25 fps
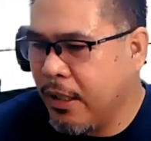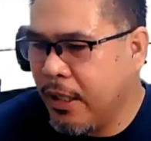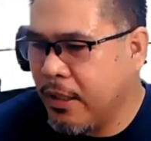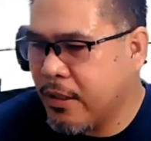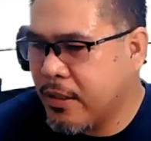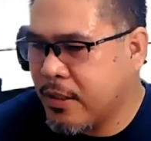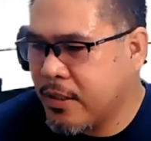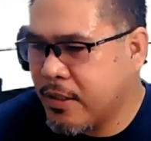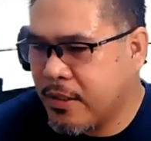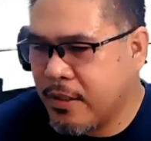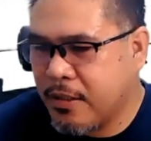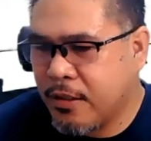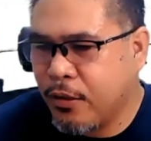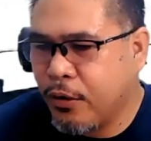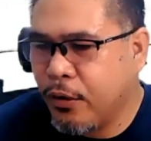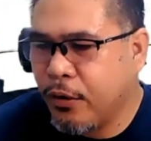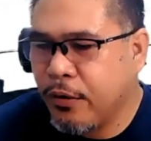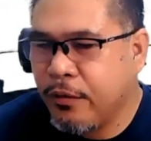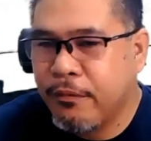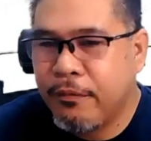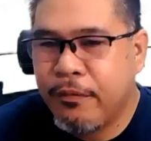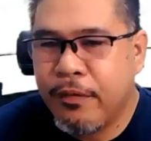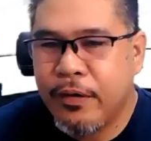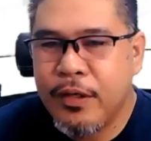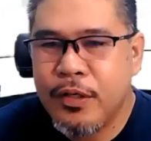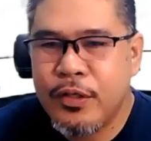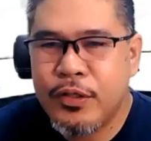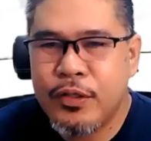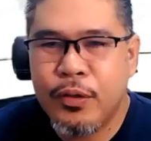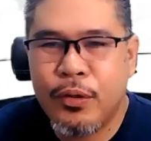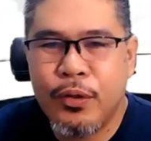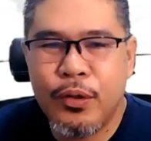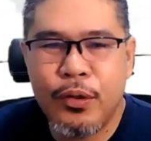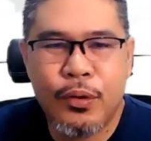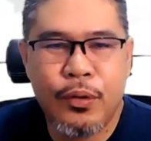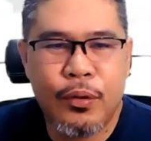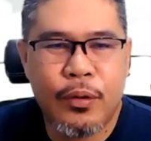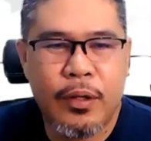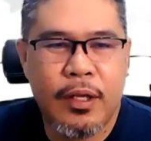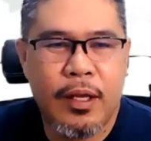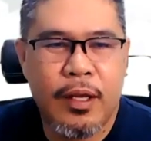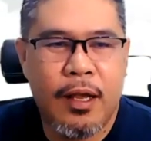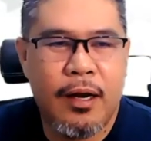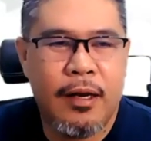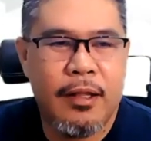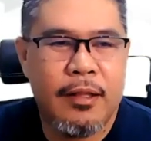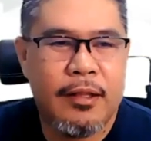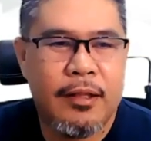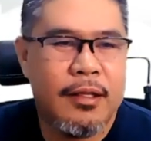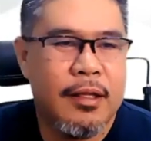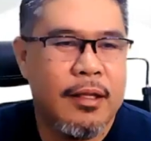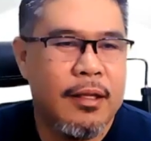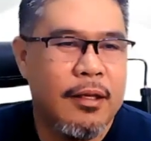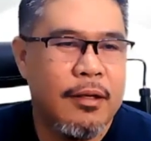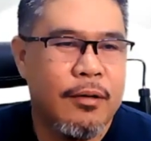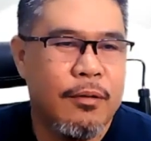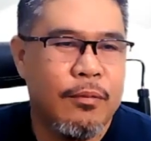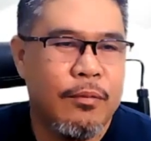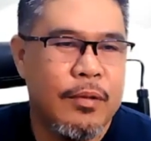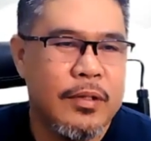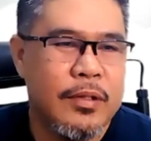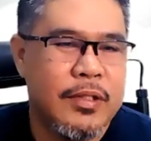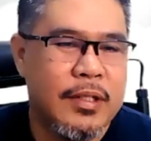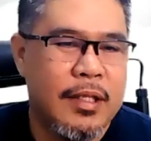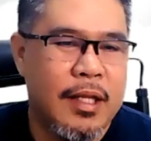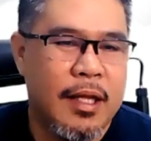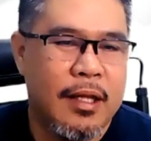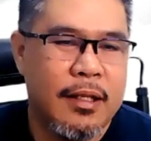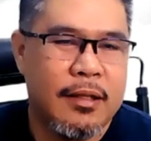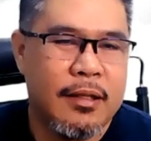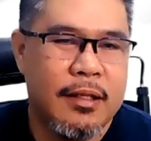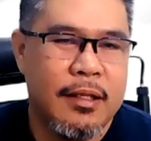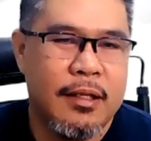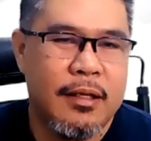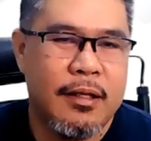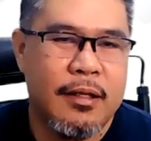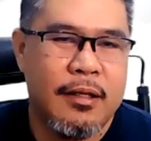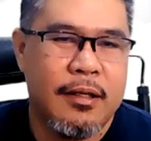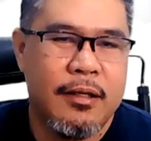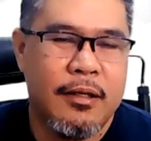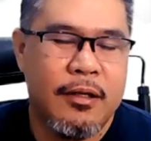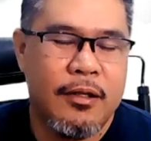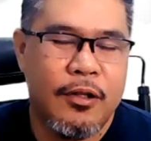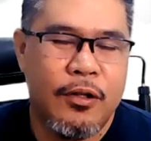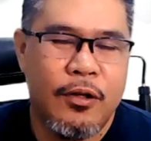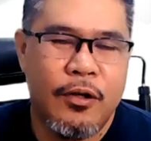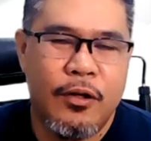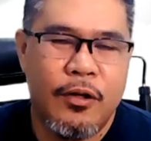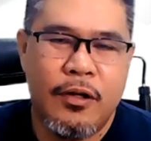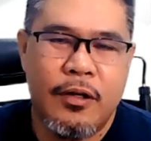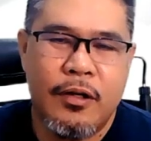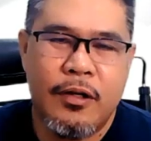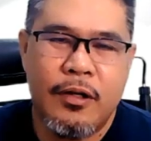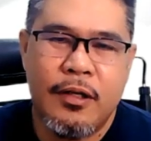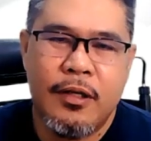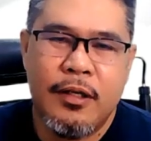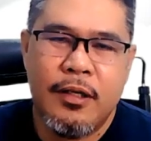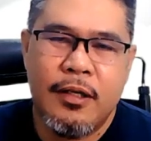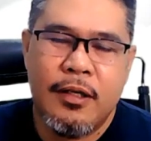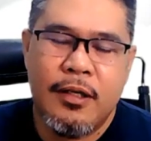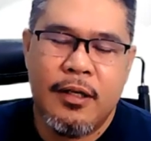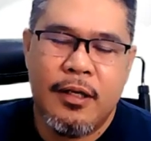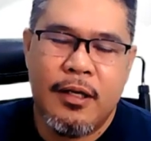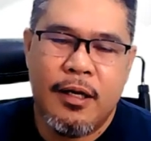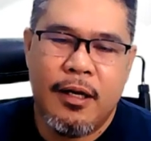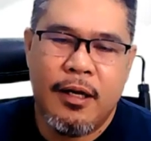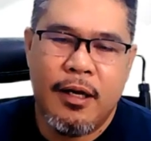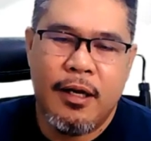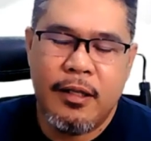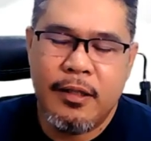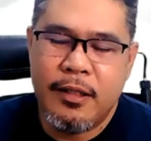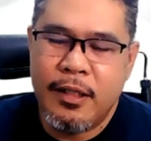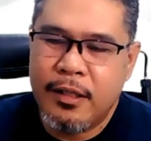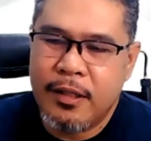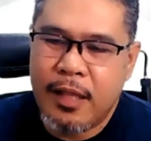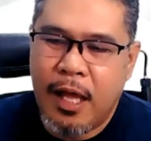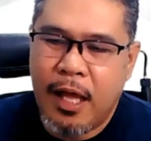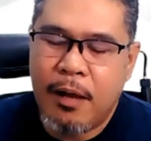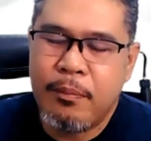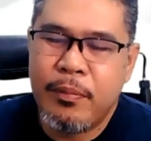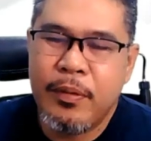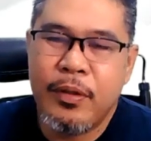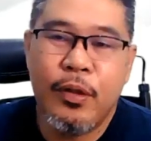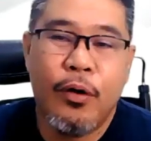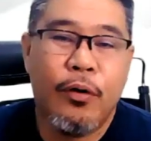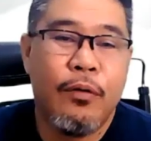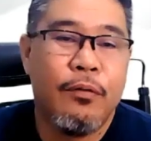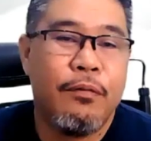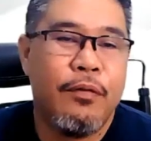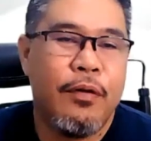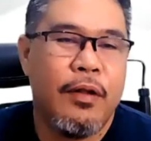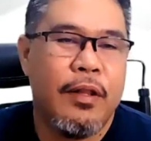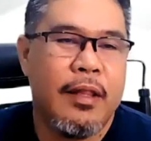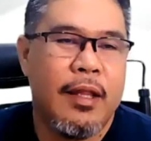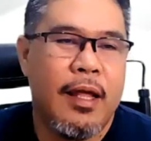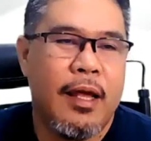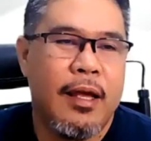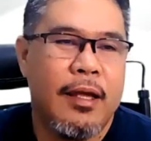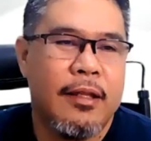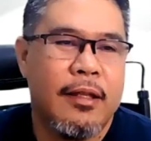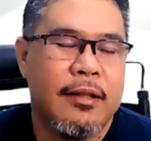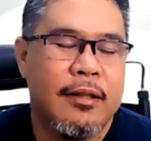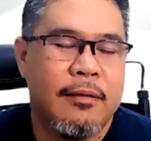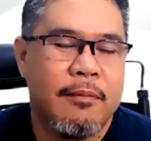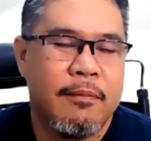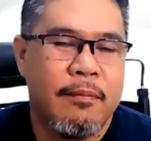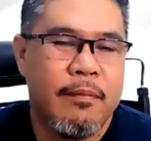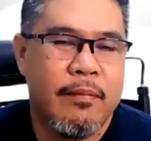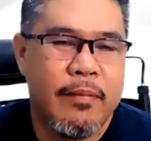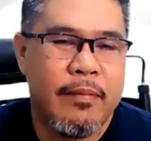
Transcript: its conversion to reality was not, didn't happen overnight.